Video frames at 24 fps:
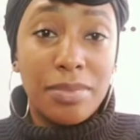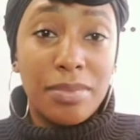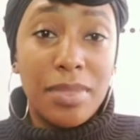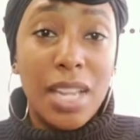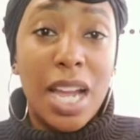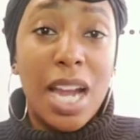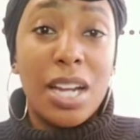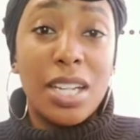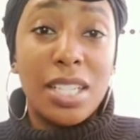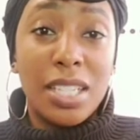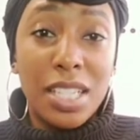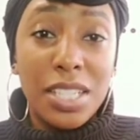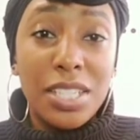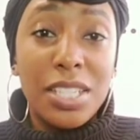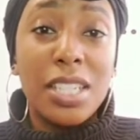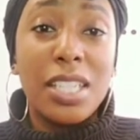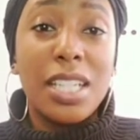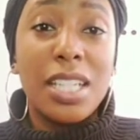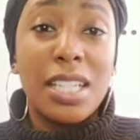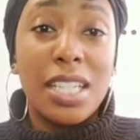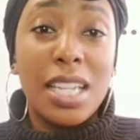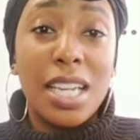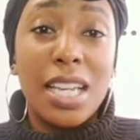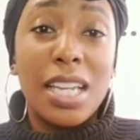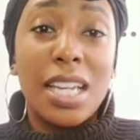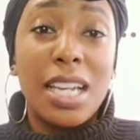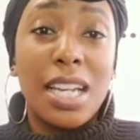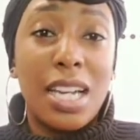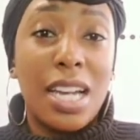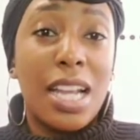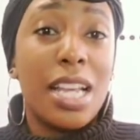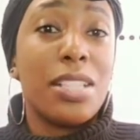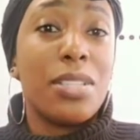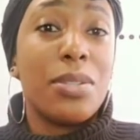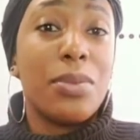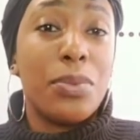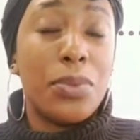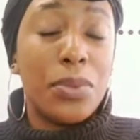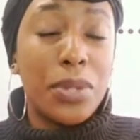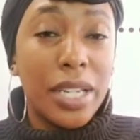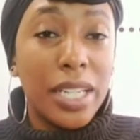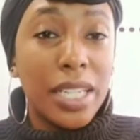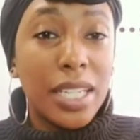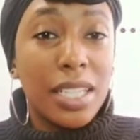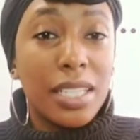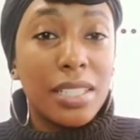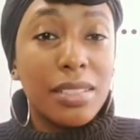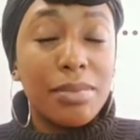I initially did get it as a
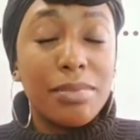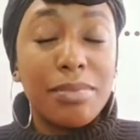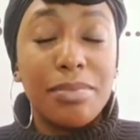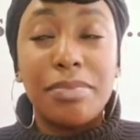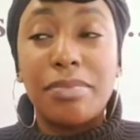warning.